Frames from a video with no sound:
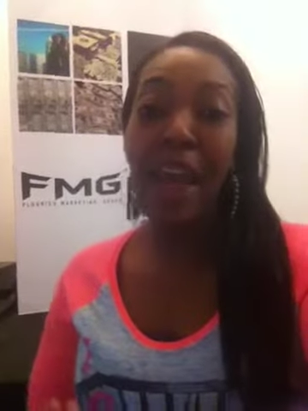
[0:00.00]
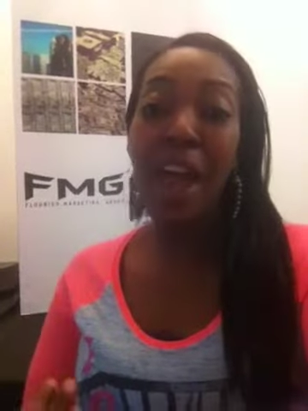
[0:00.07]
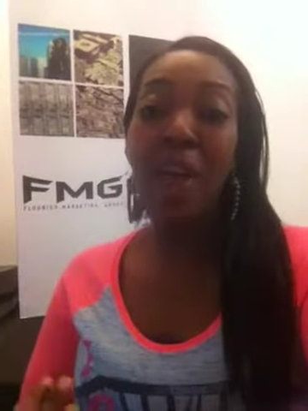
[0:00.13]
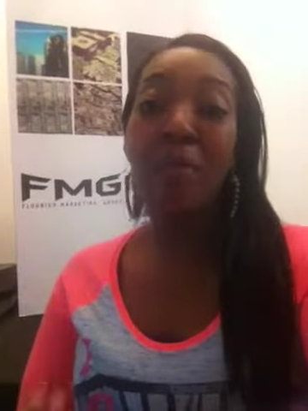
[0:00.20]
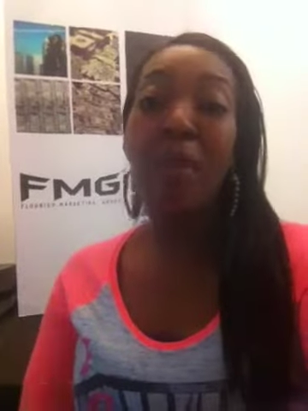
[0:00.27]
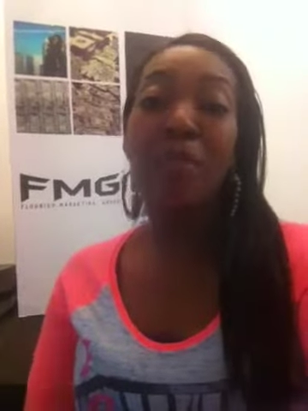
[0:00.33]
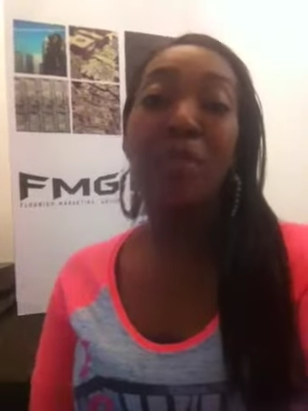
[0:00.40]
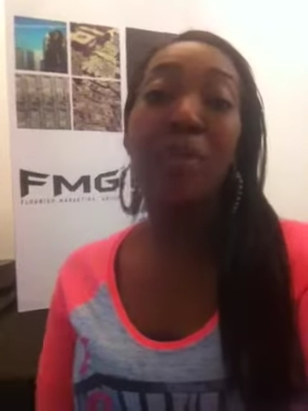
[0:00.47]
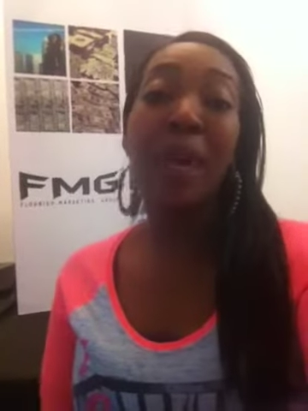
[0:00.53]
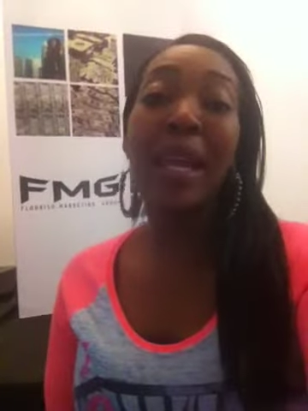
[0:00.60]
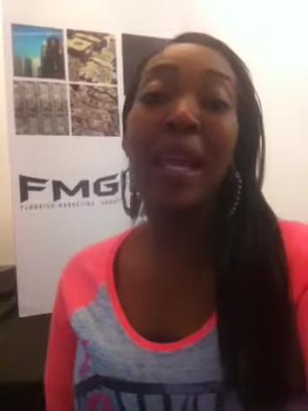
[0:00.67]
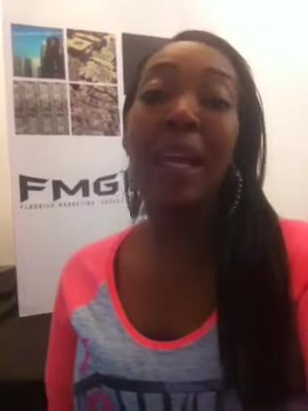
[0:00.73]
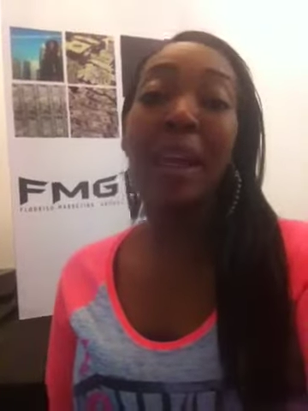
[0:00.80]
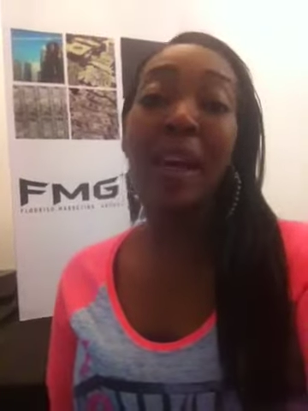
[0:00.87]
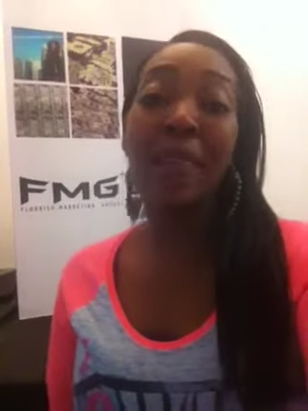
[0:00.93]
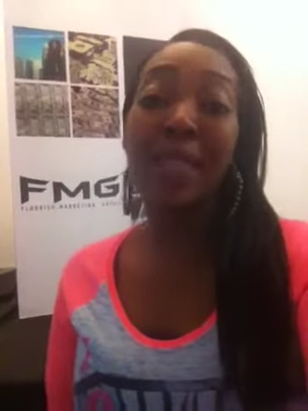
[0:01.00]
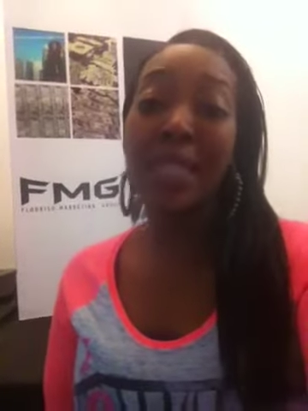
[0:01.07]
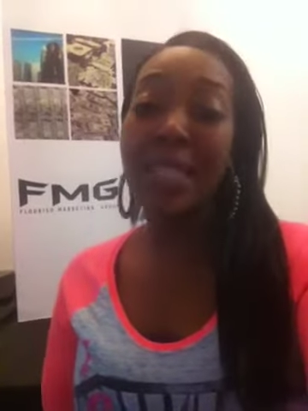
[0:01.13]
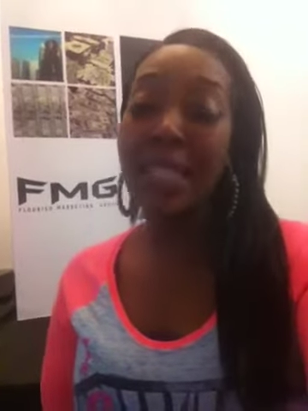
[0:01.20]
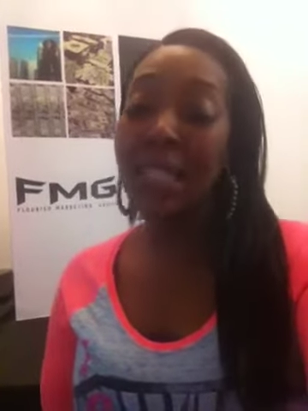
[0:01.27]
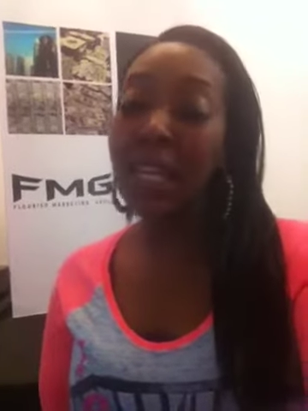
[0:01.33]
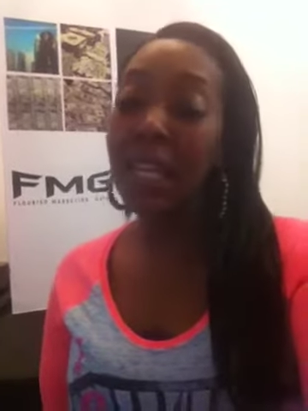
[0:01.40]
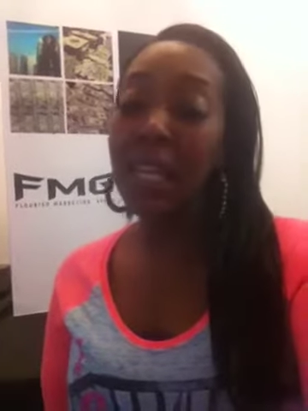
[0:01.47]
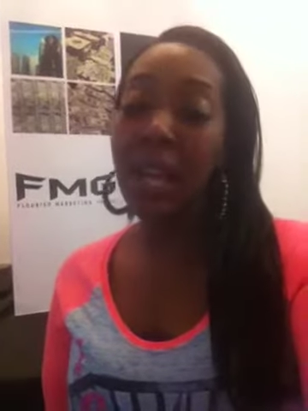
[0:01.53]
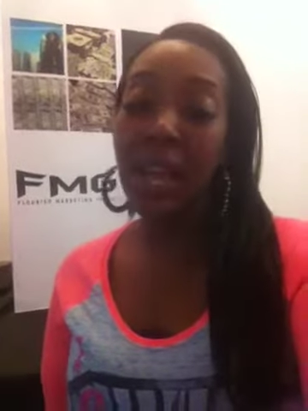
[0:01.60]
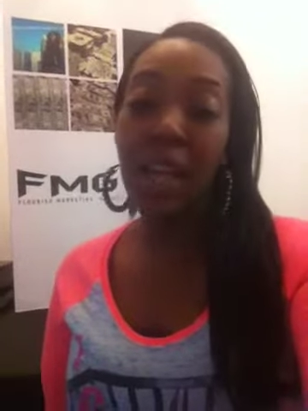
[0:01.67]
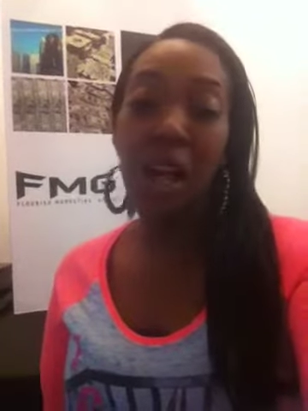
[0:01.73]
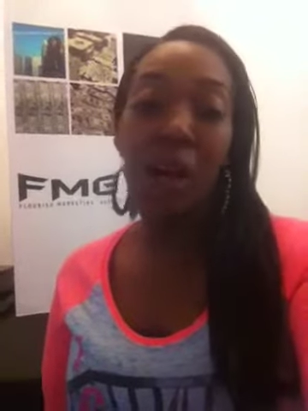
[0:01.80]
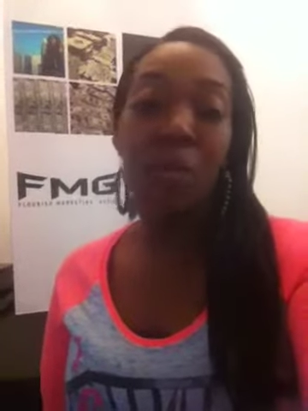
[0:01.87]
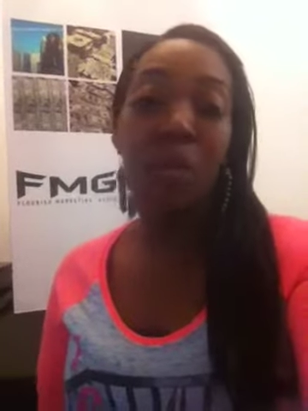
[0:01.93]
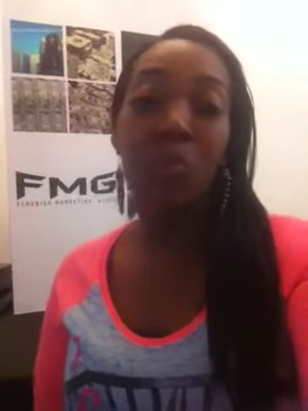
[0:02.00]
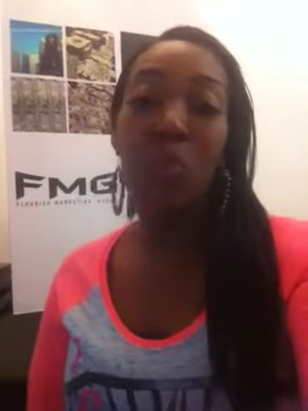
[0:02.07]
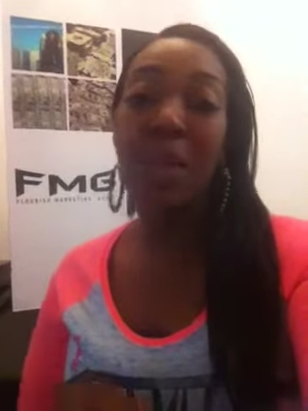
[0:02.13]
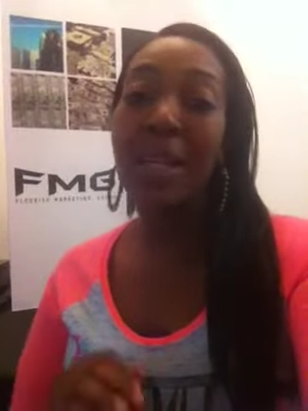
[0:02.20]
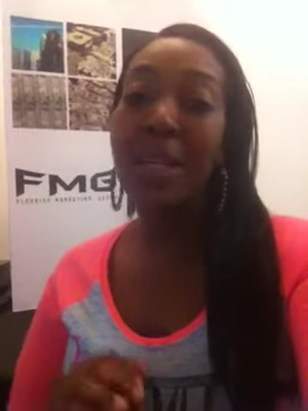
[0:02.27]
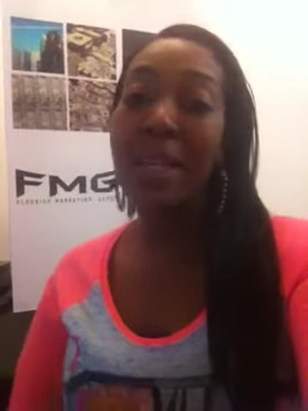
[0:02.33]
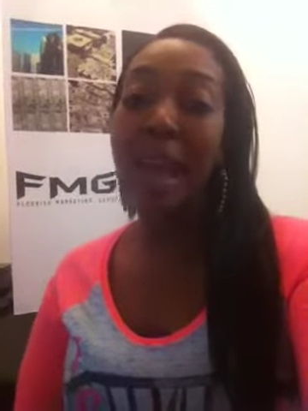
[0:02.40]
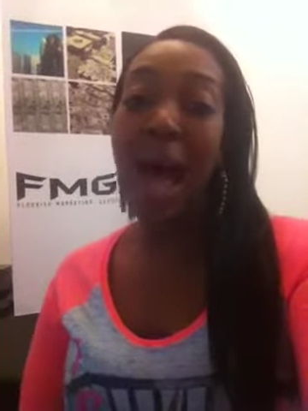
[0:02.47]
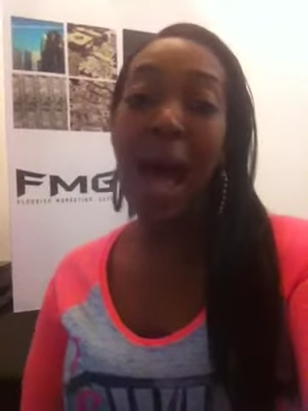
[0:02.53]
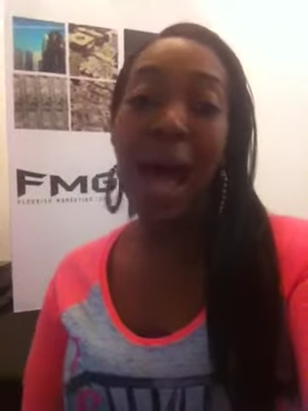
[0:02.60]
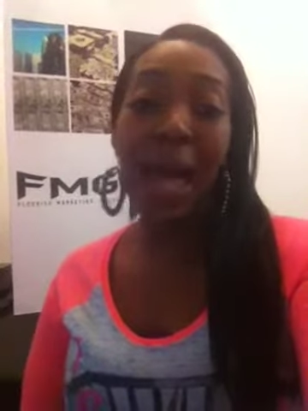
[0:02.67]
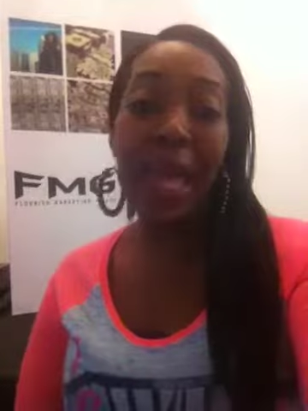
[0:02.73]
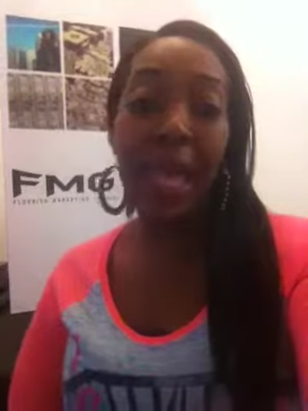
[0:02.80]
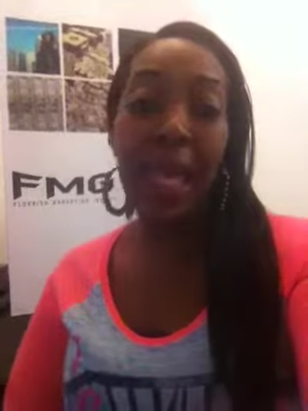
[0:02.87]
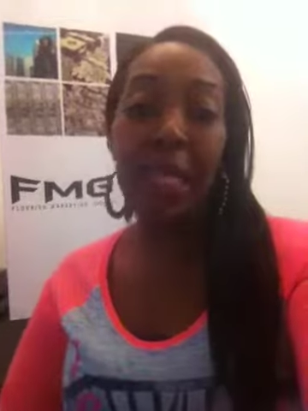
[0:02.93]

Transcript: And with drinking of this tea that comes with 9